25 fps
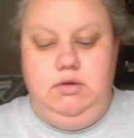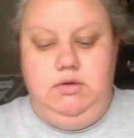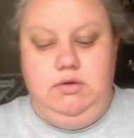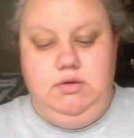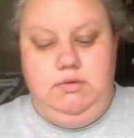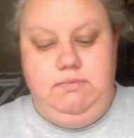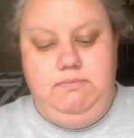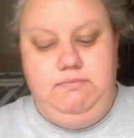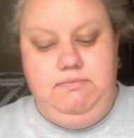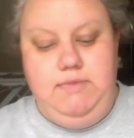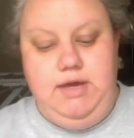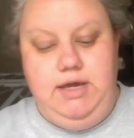
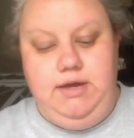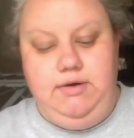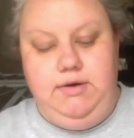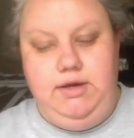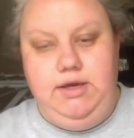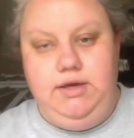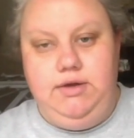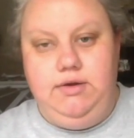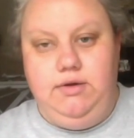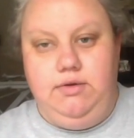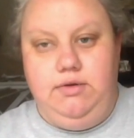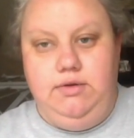
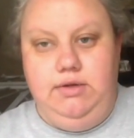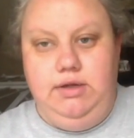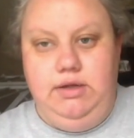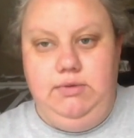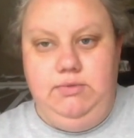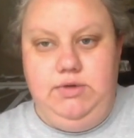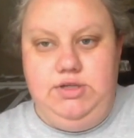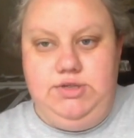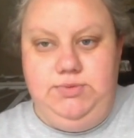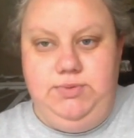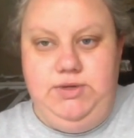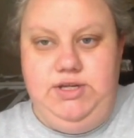Mary Golden,
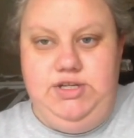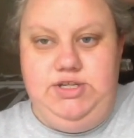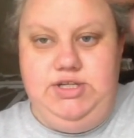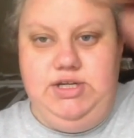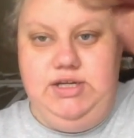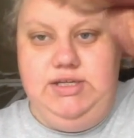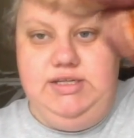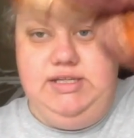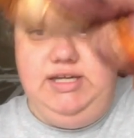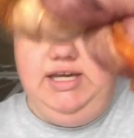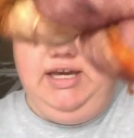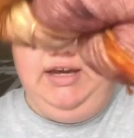which we
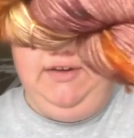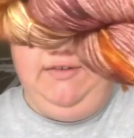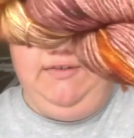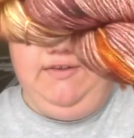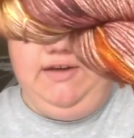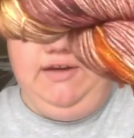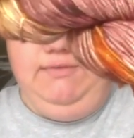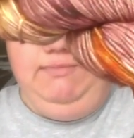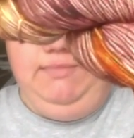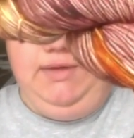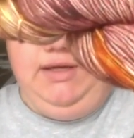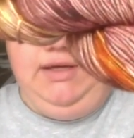just have
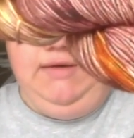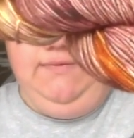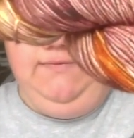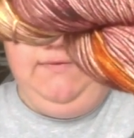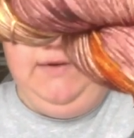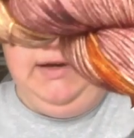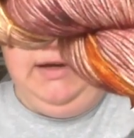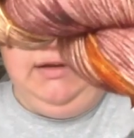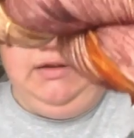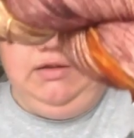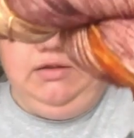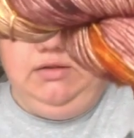on
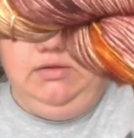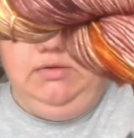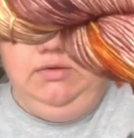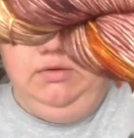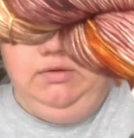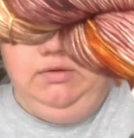BFL.